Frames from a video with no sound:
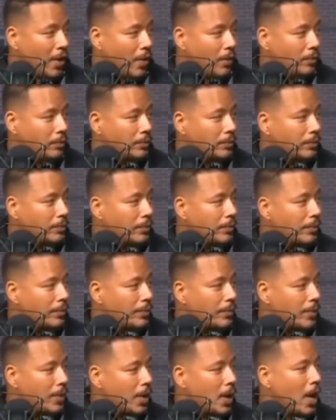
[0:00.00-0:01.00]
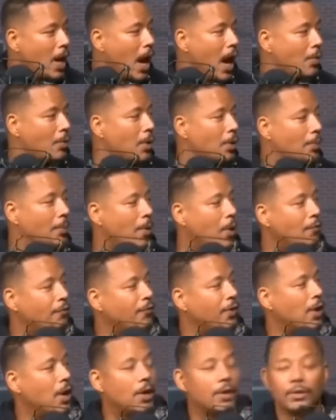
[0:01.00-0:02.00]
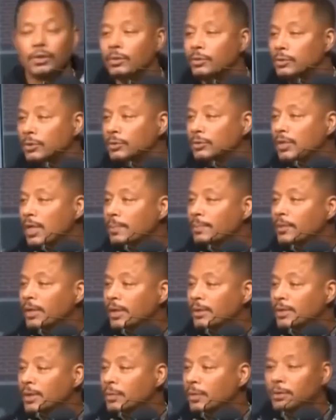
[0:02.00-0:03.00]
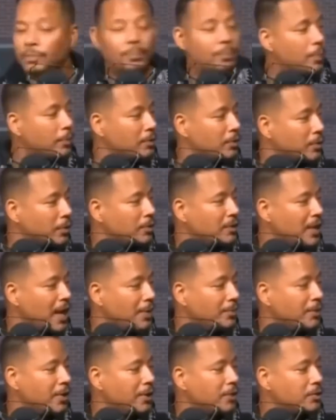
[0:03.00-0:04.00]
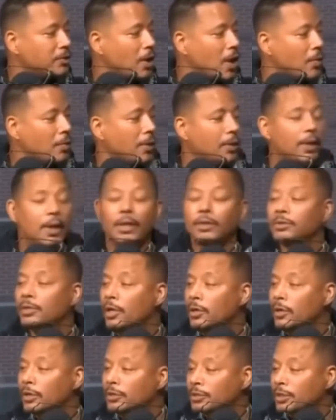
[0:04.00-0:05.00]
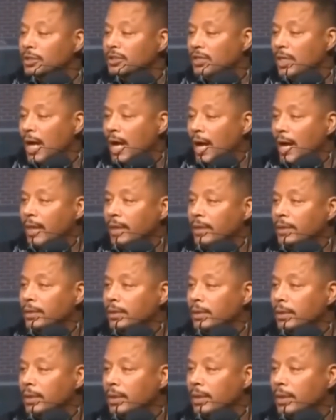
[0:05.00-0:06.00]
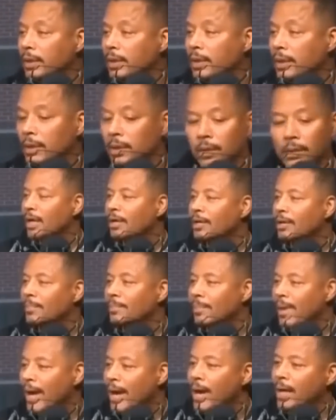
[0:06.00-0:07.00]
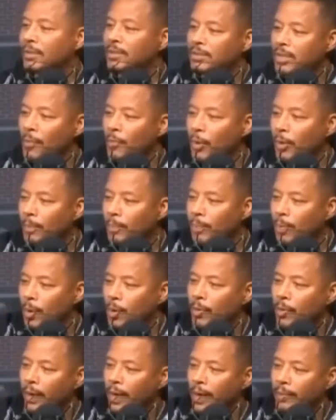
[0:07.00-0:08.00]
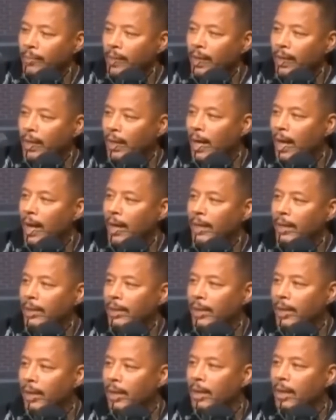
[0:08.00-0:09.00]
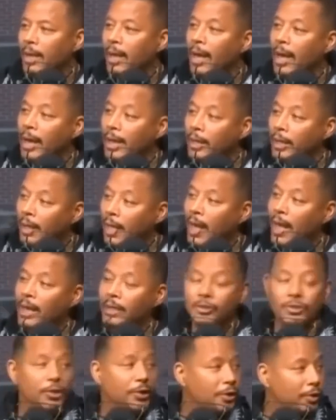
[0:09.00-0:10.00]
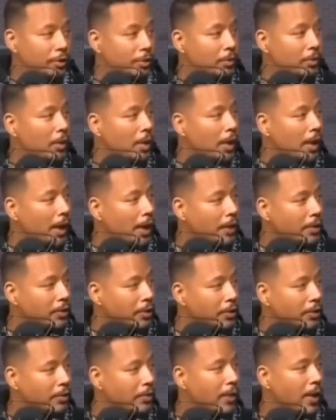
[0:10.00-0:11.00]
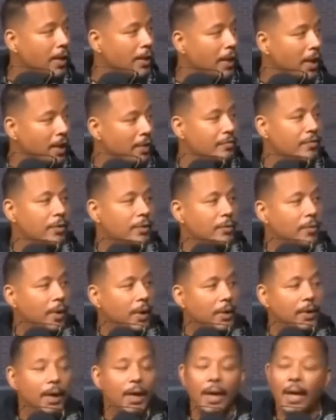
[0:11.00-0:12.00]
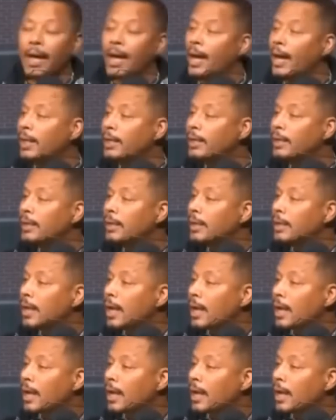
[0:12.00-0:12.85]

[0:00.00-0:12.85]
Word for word: iPhone. What are we doing? I want both of y'all to do two separate things. I want to do the same thing to start with. Turn it to the side. Okay. You're mad. Someone programmed that lie in there and lied to you and you and everyone and